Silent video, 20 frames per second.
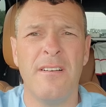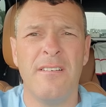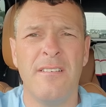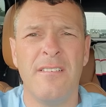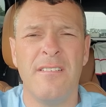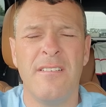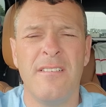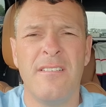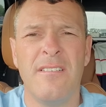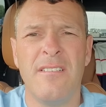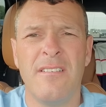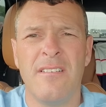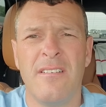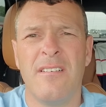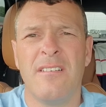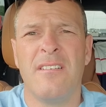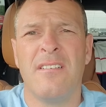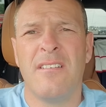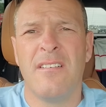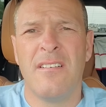
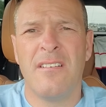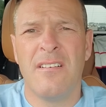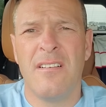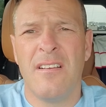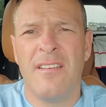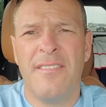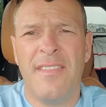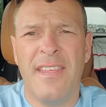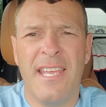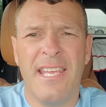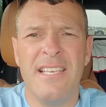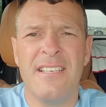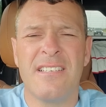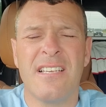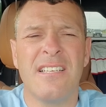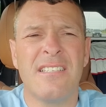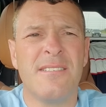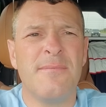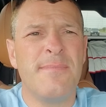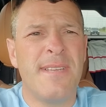I think he's
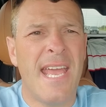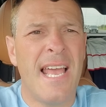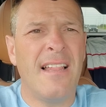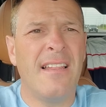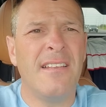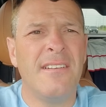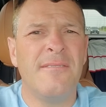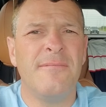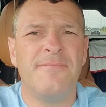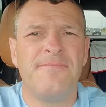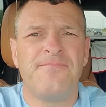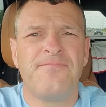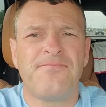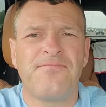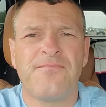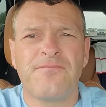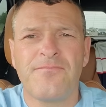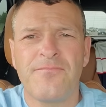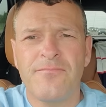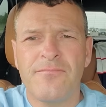got some talent.
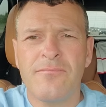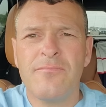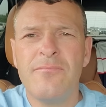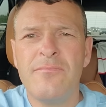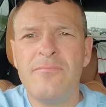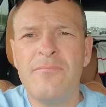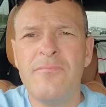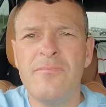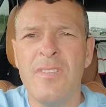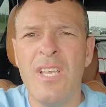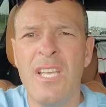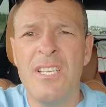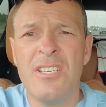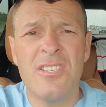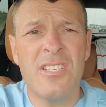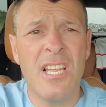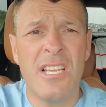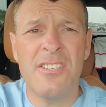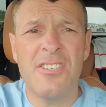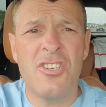
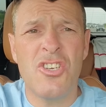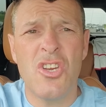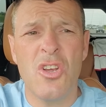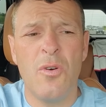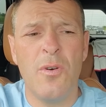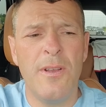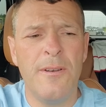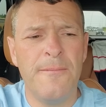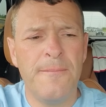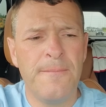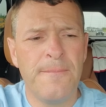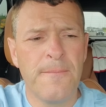Just has to show it.